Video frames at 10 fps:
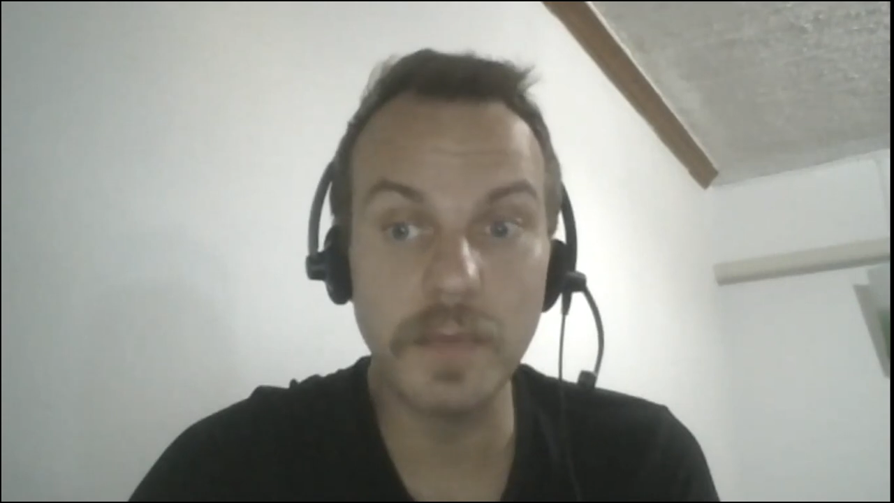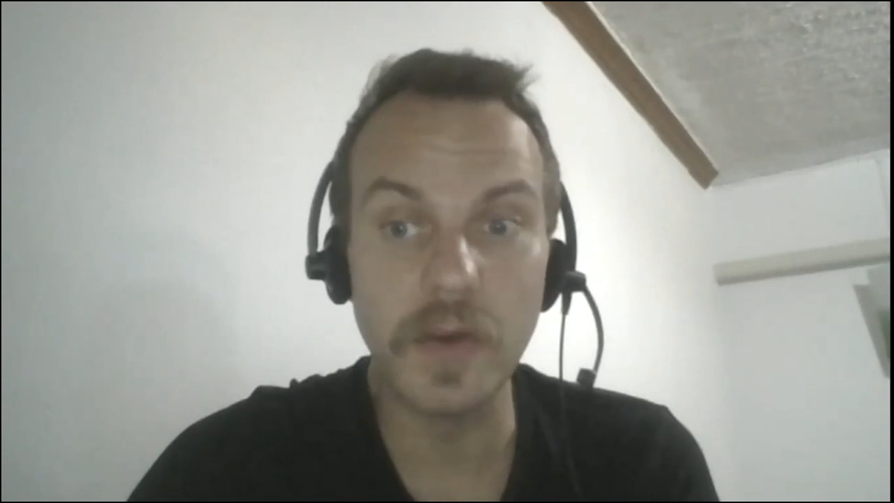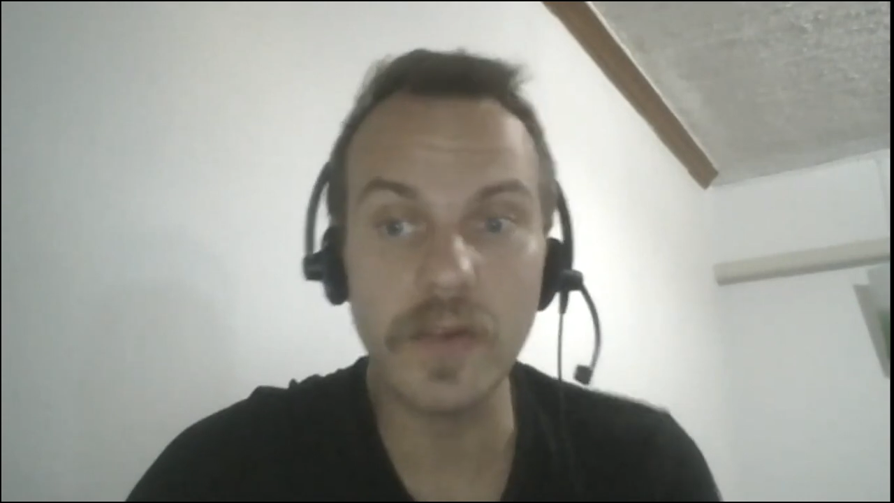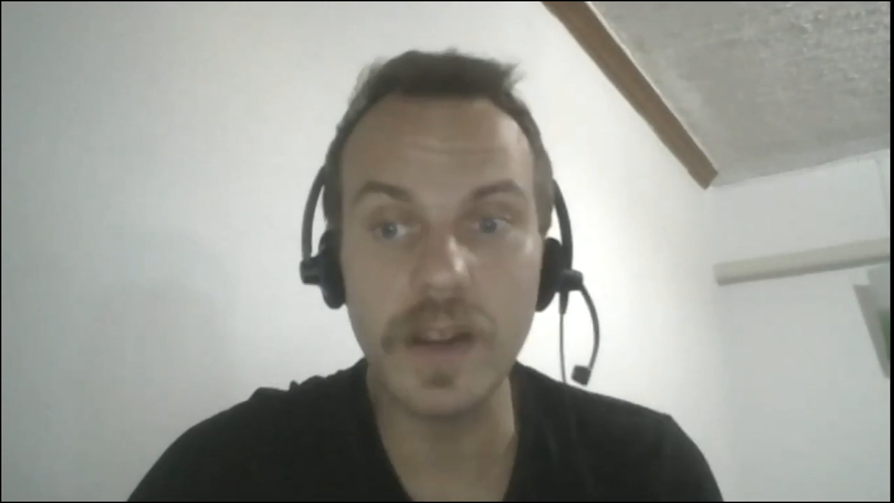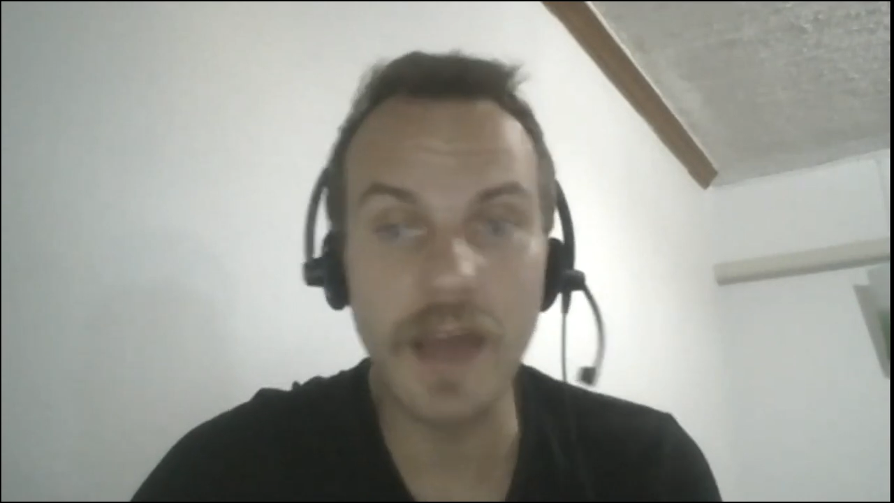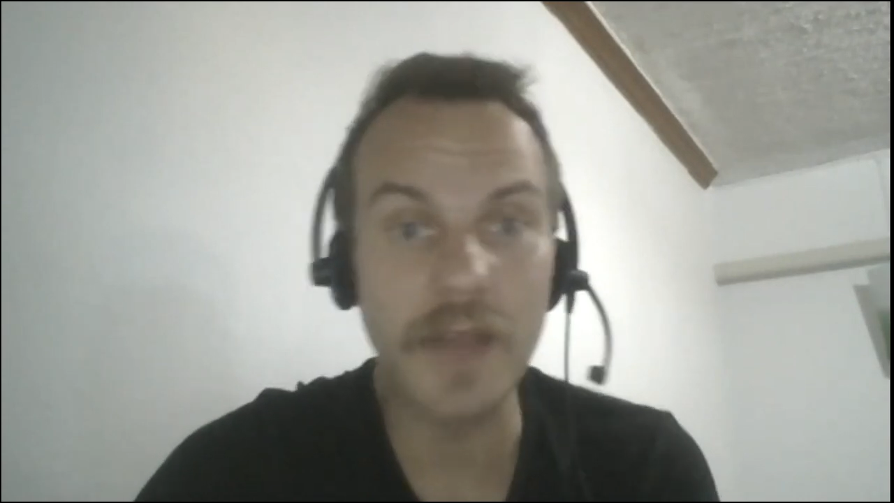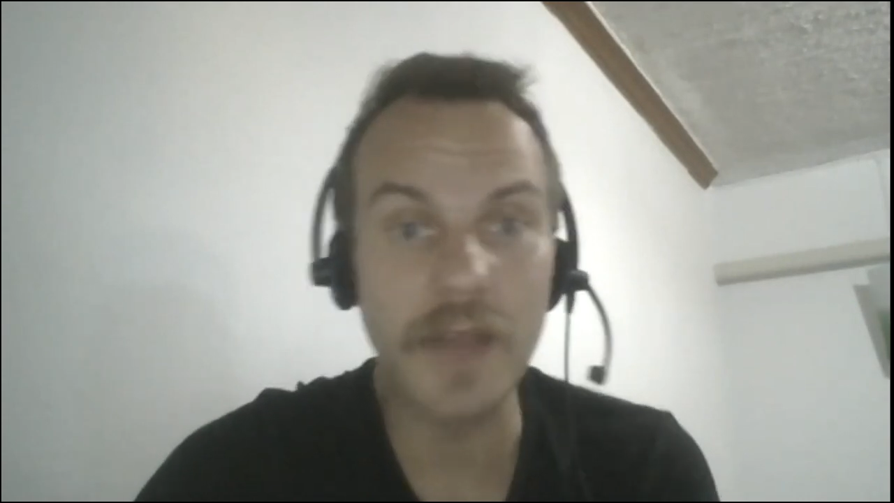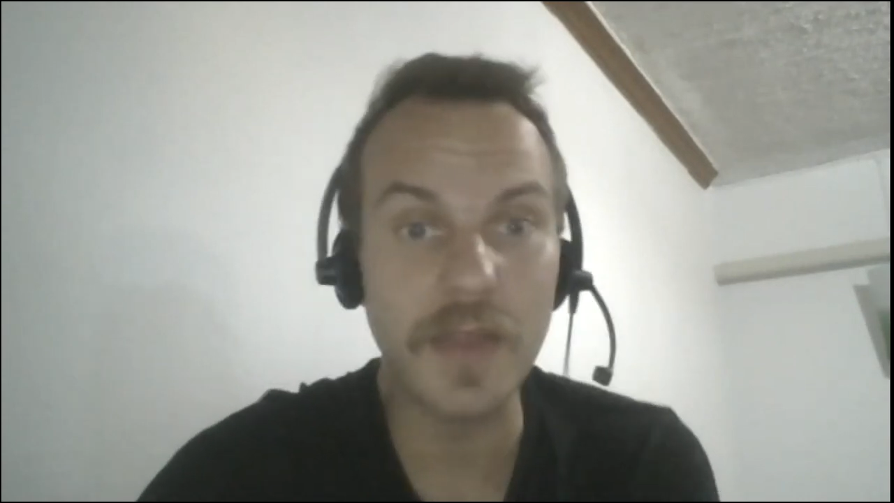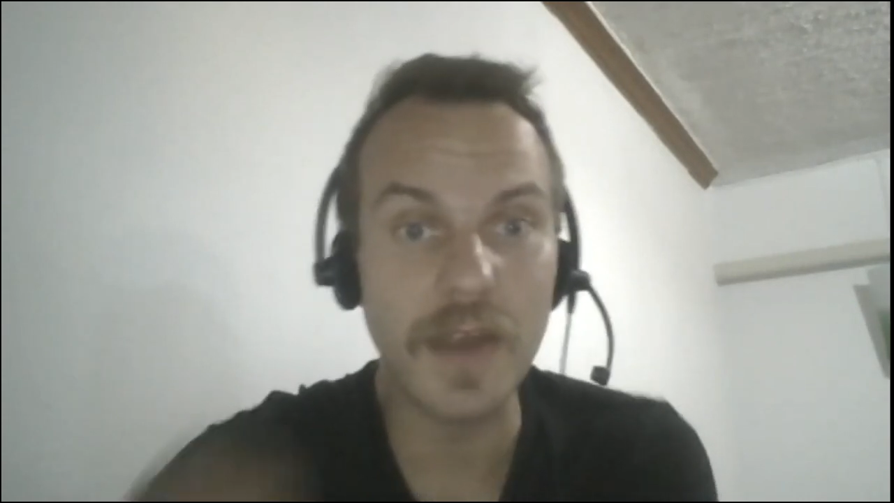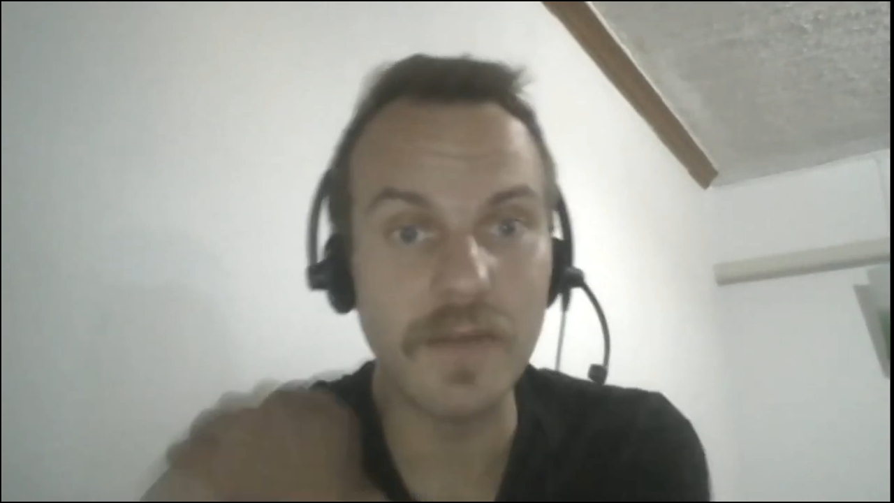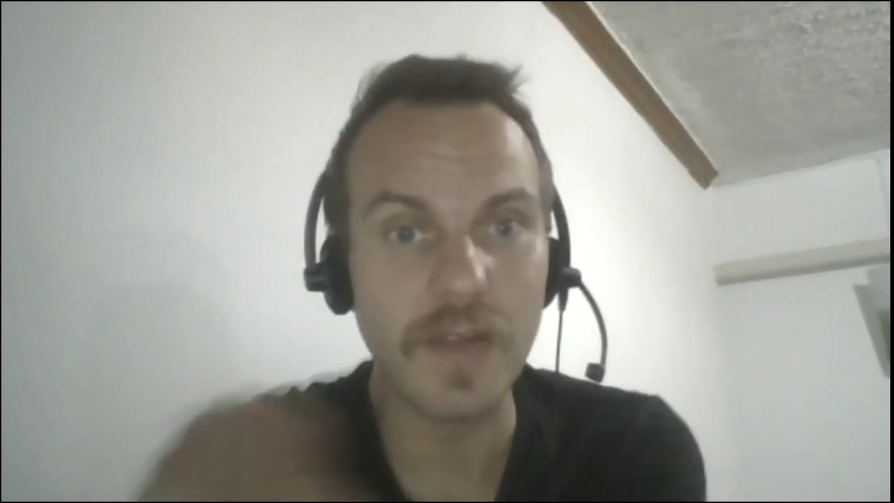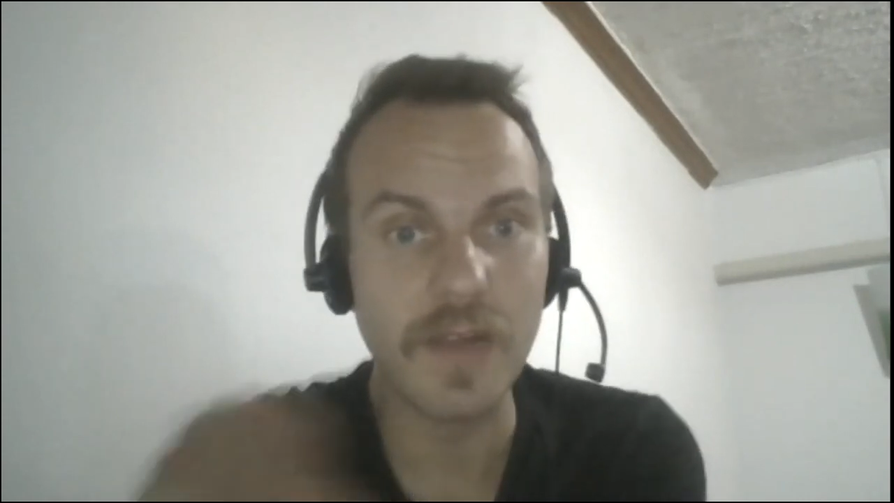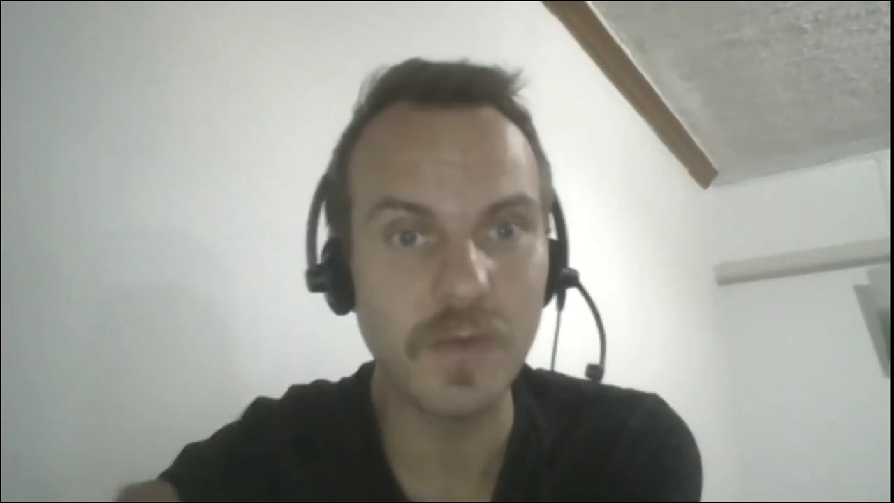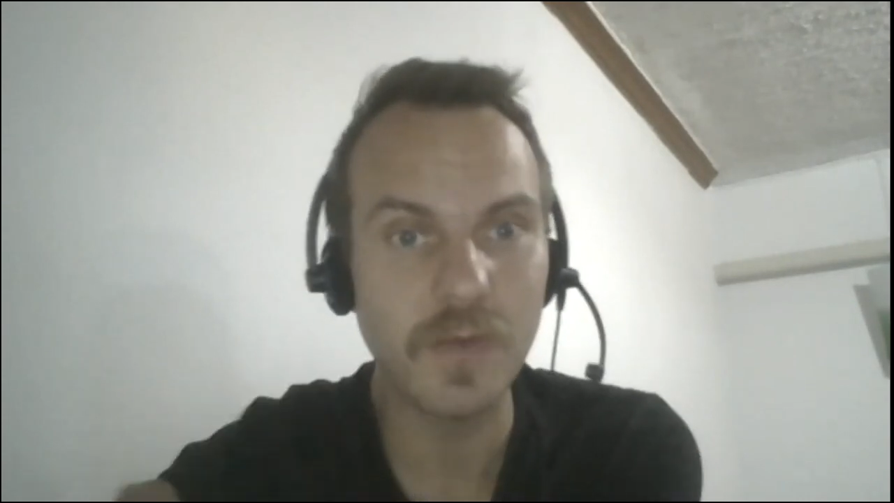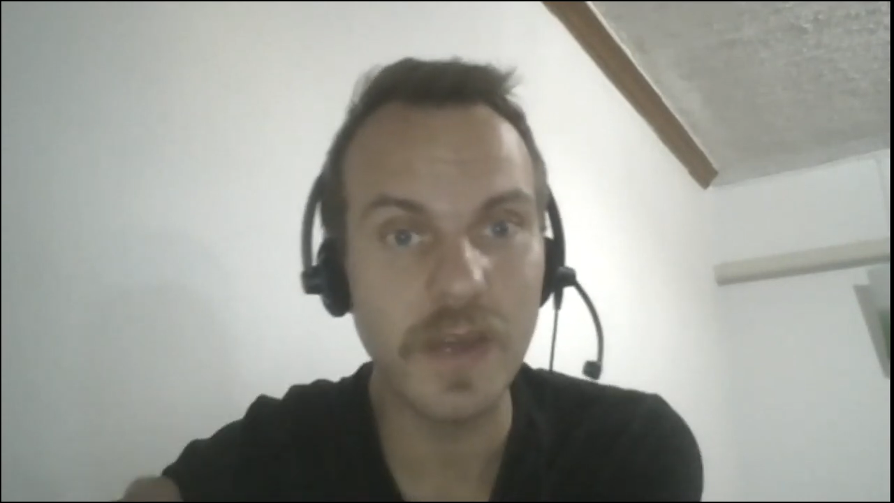to Belgrade at the end of next